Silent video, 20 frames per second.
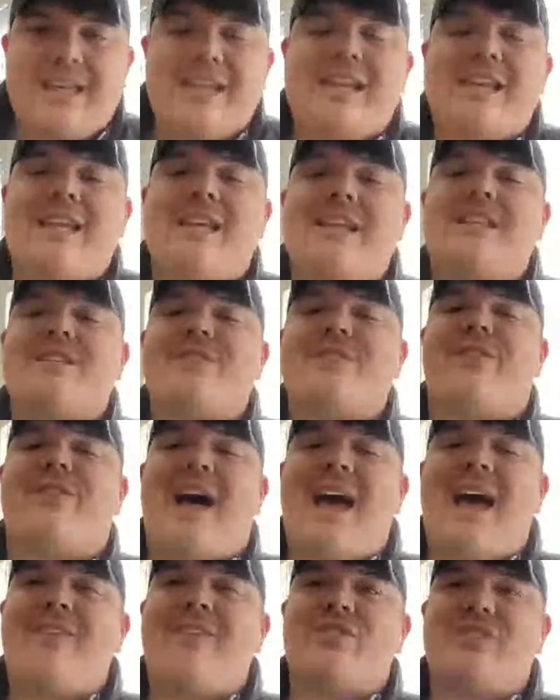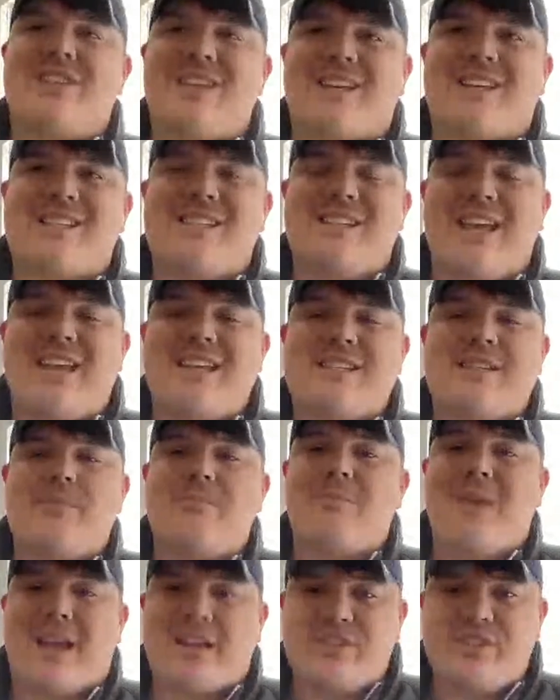He needs five, six
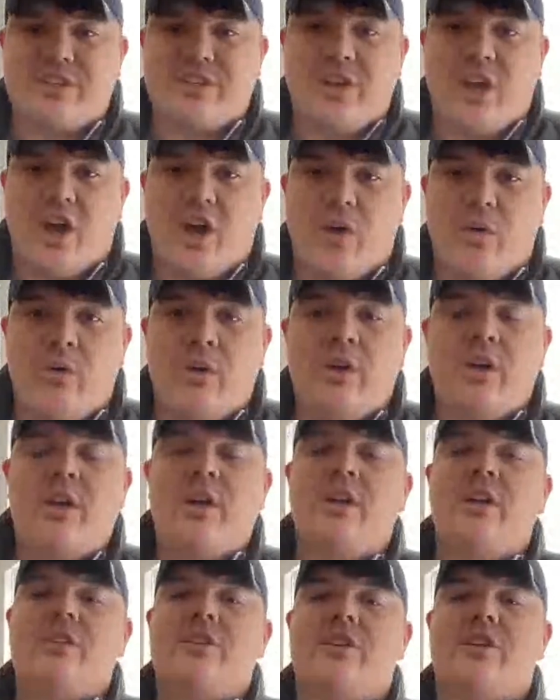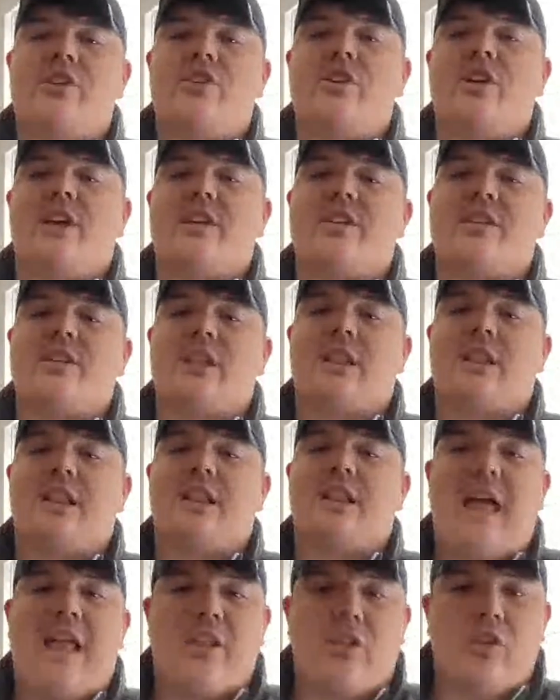days in Mexico to just
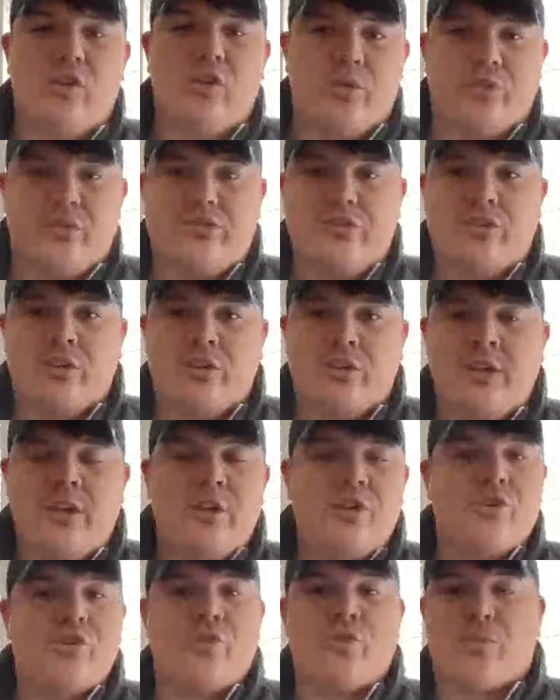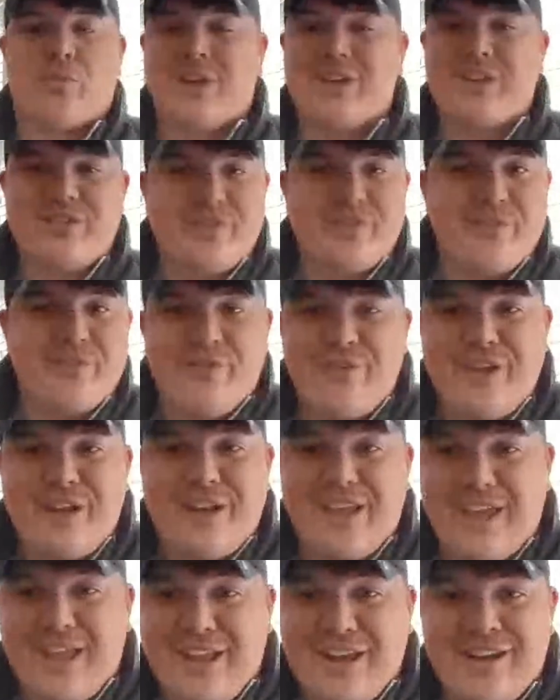let loose, drink some
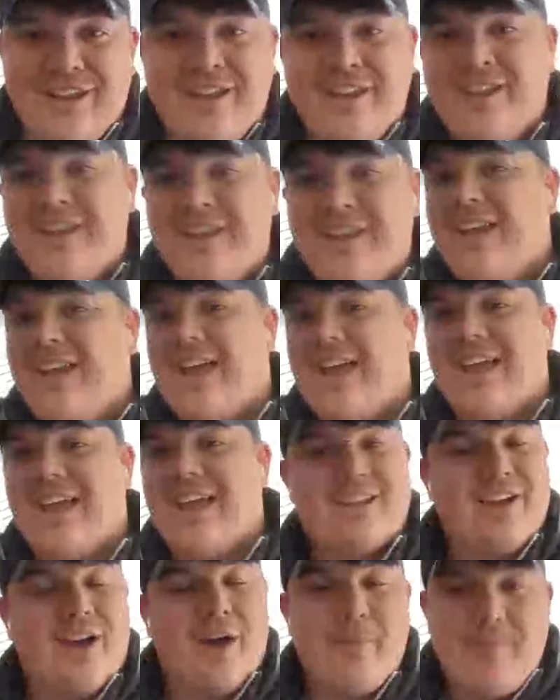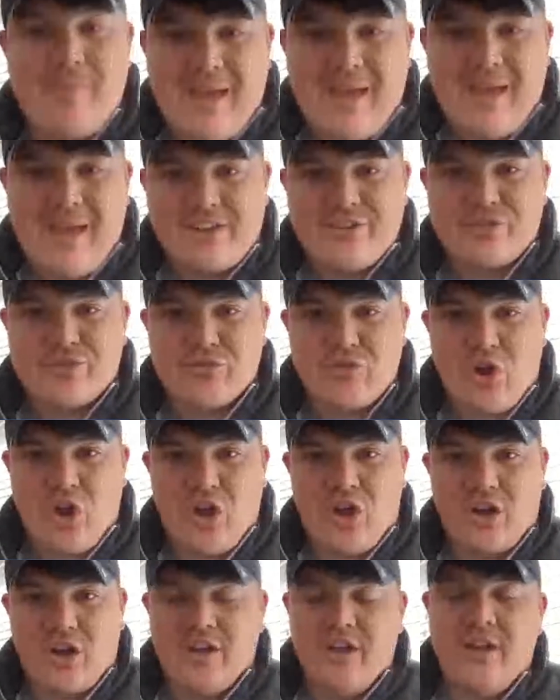Fit Aid, and come back
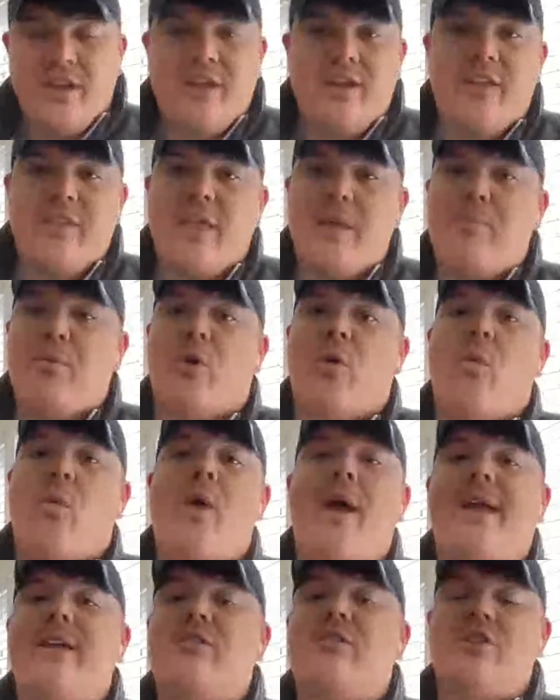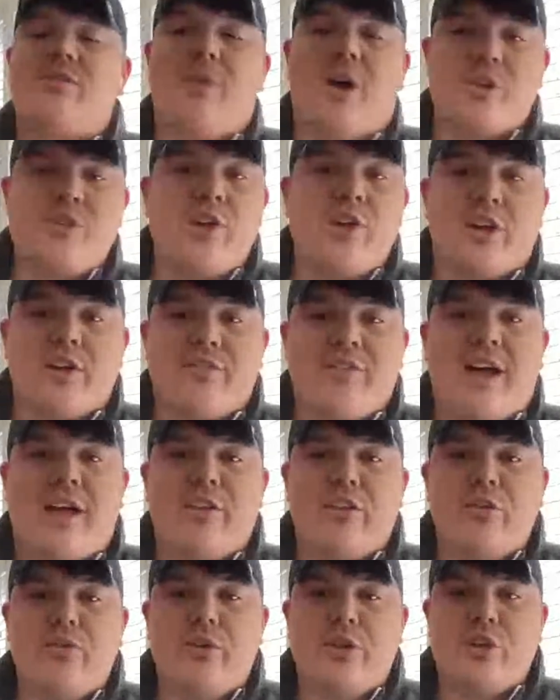strong. They put way too much on
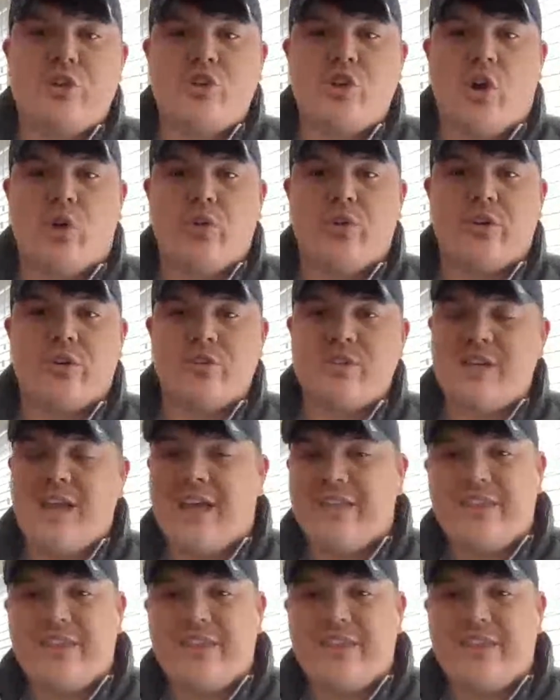Kavon Looney's shoulders.